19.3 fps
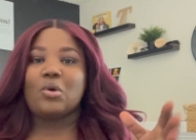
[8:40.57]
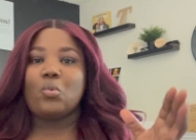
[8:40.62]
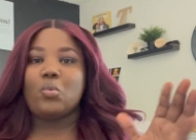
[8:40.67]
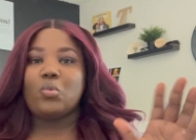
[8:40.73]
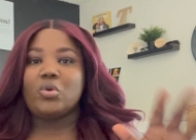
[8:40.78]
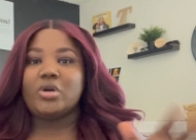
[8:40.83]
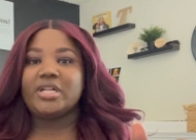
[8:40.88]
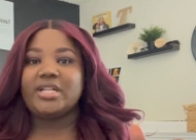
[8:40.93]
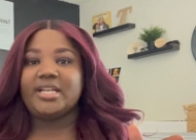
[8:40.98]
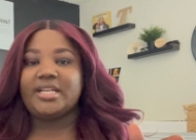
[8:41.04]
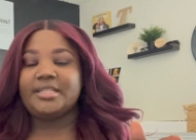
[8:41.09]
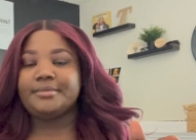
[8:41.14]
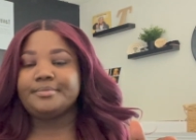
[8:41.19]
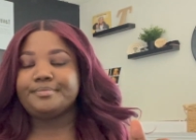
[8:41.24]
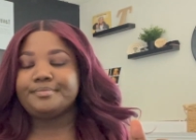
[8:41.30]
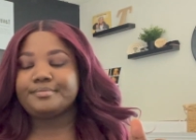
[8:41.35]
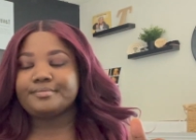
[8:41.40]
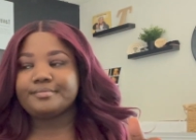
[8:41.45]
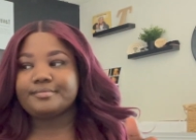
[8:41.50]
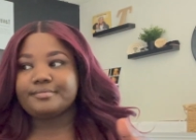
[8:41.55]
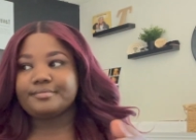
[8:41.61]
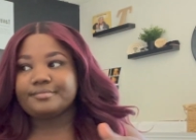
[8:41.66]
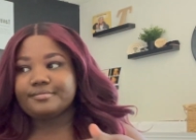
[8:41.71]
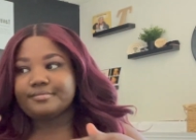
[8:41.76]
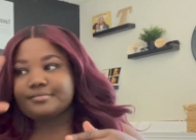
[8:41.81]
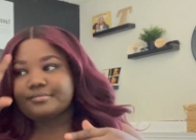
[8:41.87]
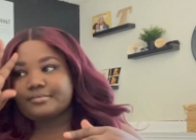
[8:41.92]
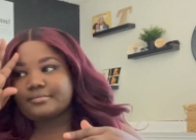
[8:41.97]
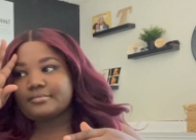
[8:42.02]
wooden
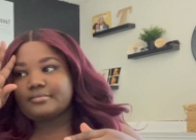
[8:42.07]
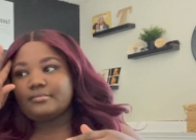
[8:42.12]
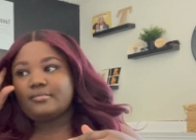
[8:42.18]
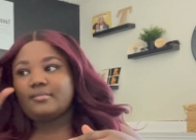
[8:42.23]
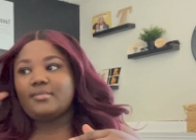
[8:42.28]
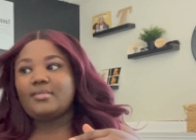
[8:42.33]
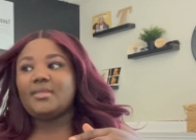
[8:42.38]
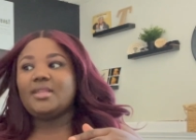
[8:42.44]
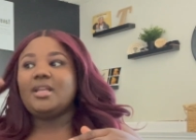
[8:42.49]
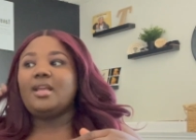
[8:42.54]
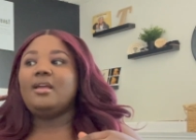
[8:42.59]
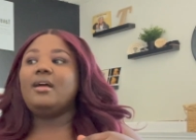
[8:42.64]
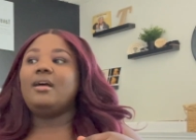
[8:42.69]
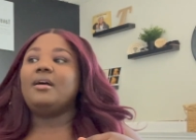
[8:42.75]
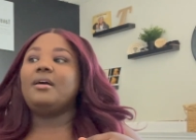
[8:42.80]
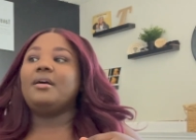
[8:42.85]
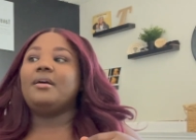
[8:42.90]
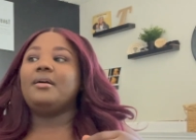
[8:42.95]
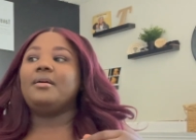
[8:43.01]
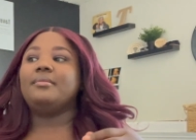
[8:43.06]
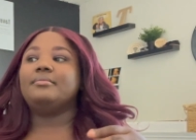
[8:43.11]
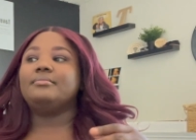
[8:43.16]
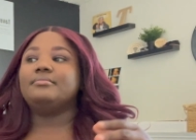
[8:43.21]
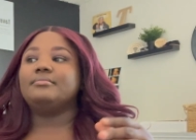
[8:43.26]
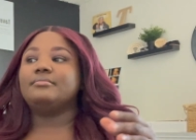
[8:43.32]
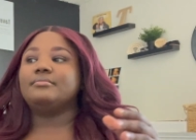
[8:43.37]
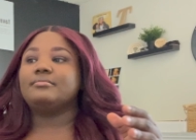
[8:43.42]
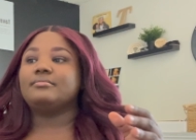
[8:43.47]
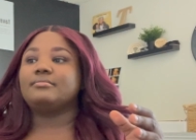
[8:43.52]
um,